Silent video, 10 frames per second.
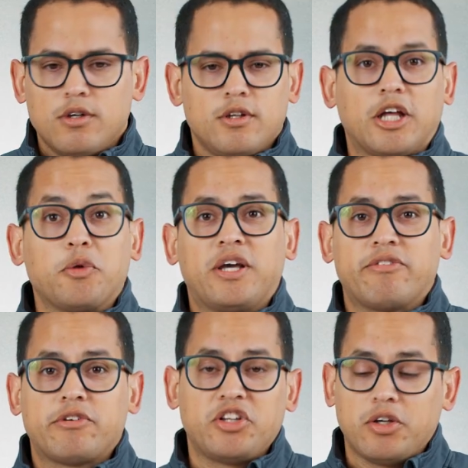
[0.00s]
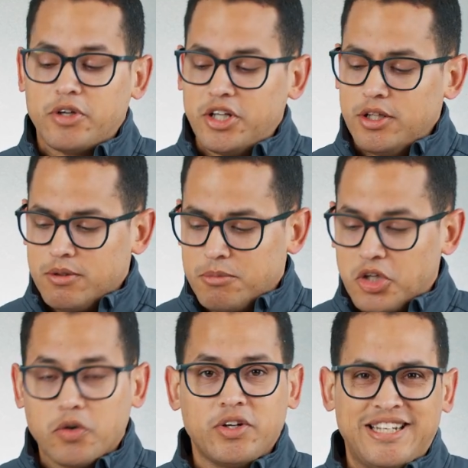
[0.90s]
Now that we have everything ready, I'm going to
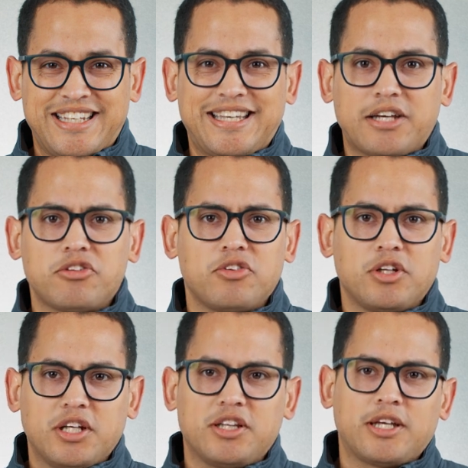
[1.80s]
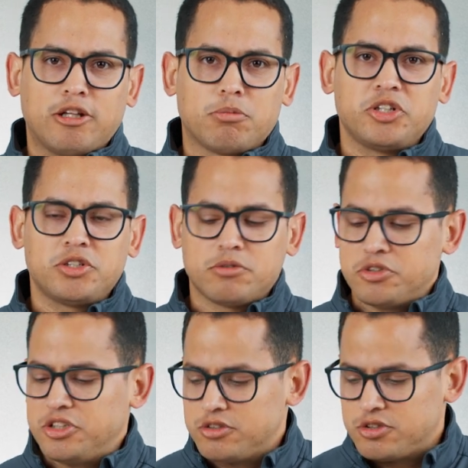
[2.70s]
go ahead and hit yes and get the calibration
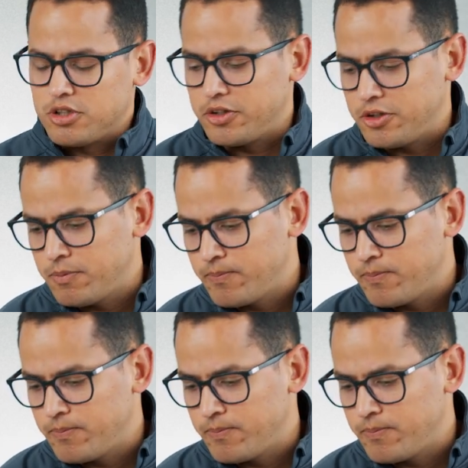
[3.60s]
routine started.